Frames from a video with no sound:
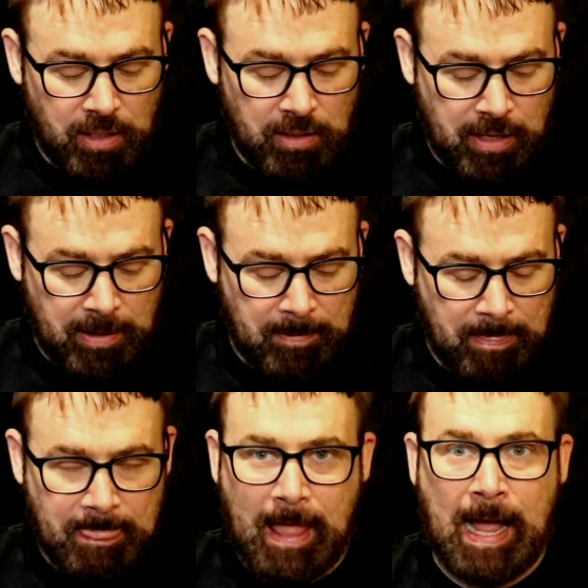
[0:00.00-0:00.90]

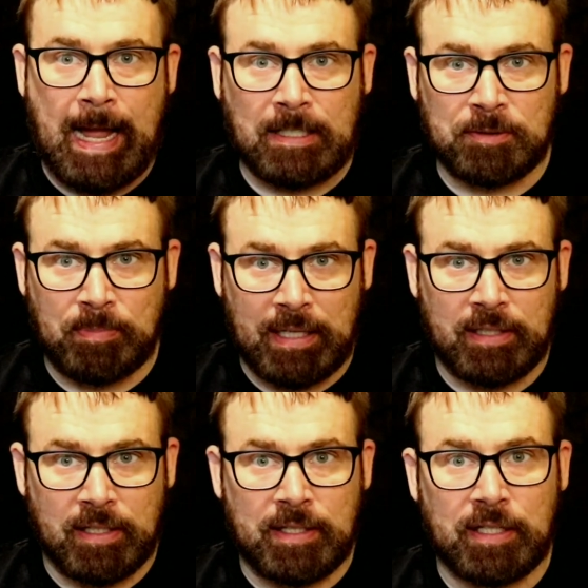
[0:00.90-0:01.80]
Now, I
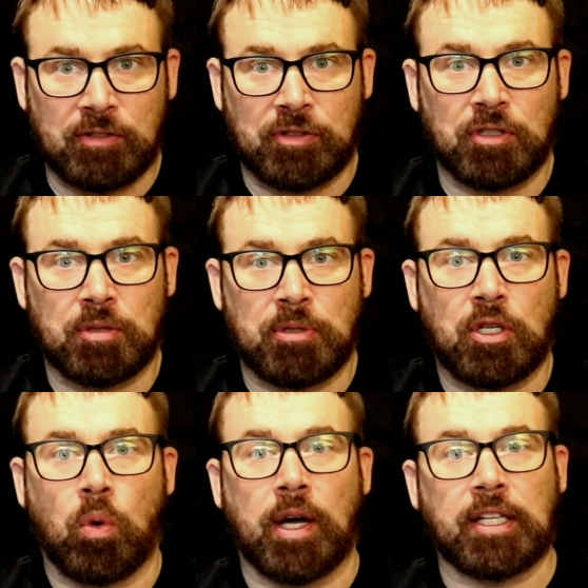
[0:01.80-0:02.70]
expected a T.E.N.S unit to be
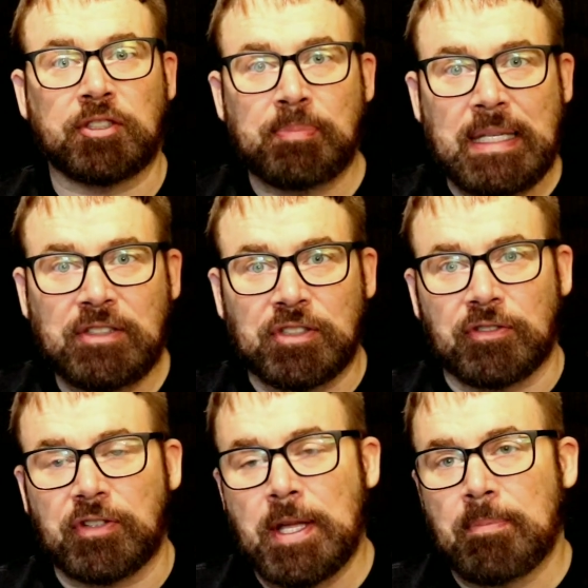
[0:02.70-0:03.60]
quite
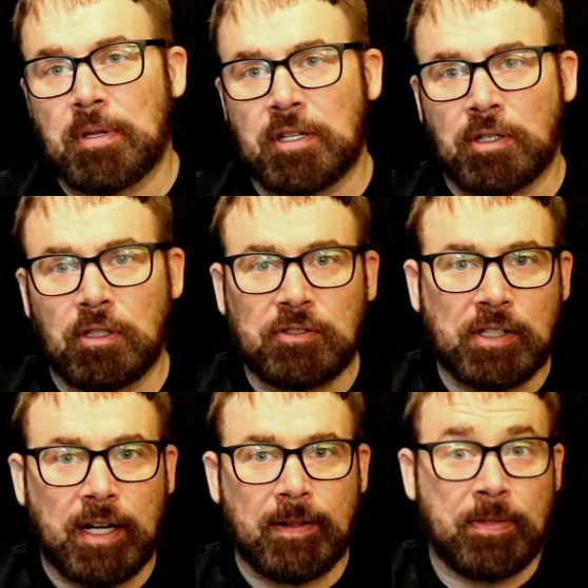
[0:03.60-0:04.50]
expensive, but it turns
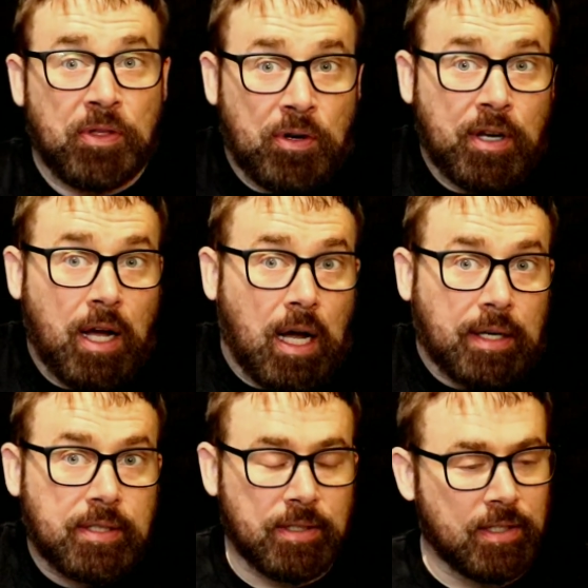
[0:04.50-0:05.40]
out they're
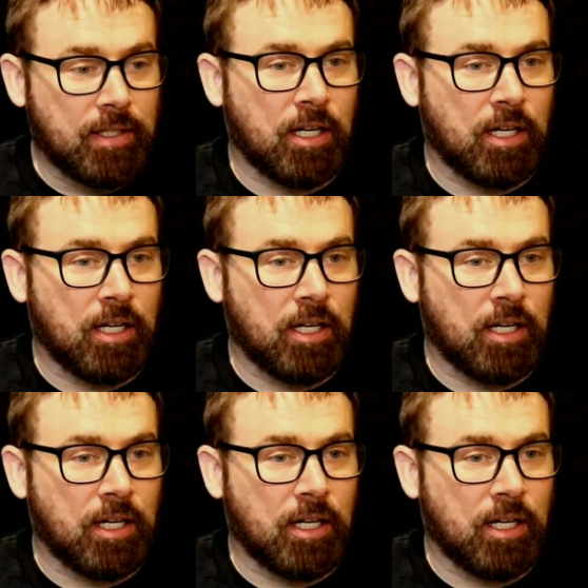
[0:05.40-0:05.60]
not.